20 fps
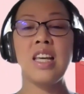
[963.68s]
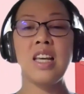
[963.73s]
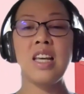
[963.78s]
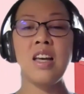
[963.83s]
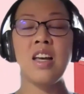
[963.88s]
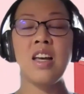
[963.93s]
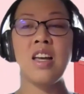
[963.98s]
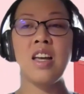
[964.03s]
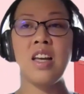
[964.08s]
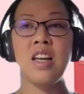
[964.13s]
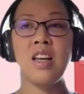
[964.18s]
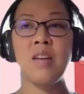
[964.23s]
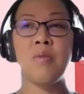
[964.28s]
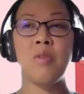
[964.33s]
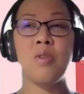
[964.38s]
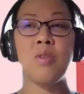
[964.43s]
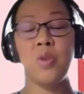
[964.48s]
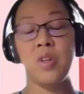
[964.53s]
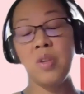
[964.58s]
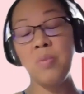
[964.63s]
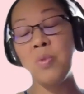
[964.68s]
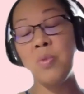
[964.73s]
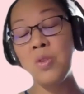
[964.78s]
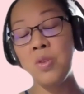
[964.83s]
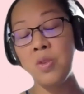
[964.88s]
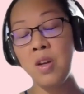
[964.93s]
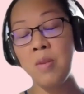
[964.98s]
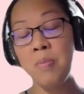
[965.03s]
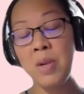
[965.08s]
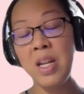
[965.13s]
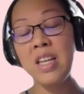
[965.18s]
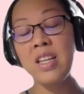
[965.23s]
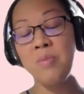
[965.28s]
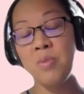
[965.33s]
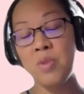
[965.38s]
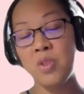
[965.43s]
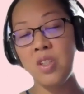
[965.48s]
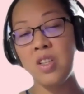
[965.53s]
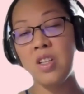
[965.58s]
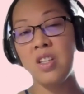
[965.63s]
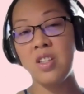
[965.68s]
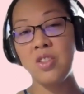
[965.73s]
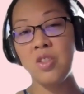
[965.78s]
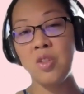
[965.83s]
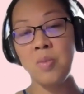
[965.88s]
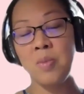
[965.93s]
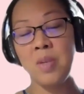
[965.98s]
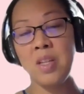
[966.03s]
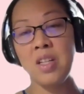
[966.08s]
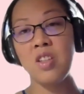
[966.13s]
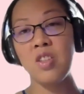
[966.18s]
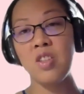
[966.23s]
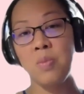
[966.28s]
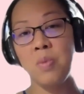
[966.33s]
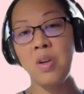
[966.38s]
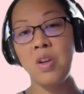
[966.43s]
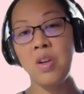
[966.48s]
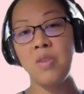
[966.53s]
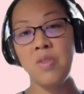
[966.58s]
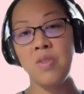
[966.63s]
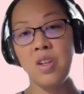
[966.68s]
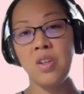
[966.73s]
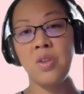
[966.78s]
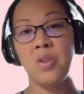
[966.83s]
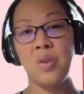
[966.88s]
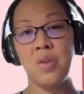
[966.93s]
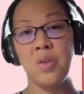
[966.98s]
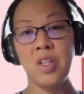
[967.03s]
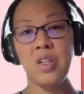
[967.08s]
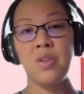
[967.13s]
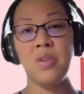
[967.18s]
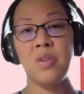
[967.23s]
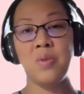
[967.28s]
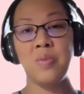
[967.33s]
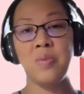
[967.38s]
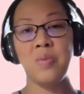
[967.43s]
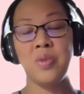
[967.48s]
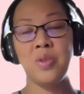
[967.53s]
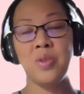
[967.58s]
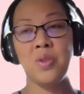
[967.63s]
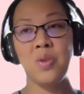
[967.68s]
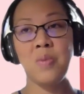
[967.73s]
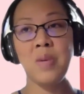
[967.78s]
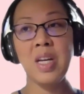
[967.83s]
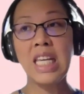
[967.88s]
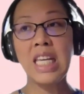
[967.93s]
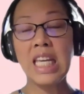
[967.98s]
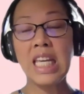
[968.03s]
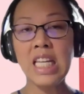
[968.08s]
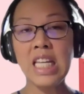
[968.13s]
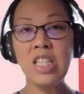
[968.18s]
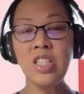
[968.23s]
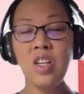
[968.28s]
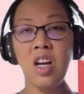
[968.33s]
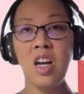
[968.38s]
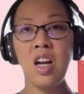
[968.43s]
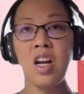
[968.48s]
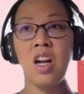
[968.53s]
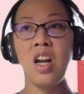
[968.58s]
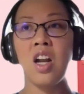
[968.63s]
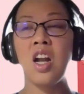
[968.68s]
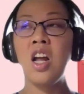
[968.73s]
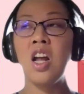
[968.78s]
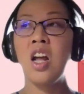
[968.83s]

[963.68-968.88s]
or playing musical instrument as part of their curriculum. So my kids are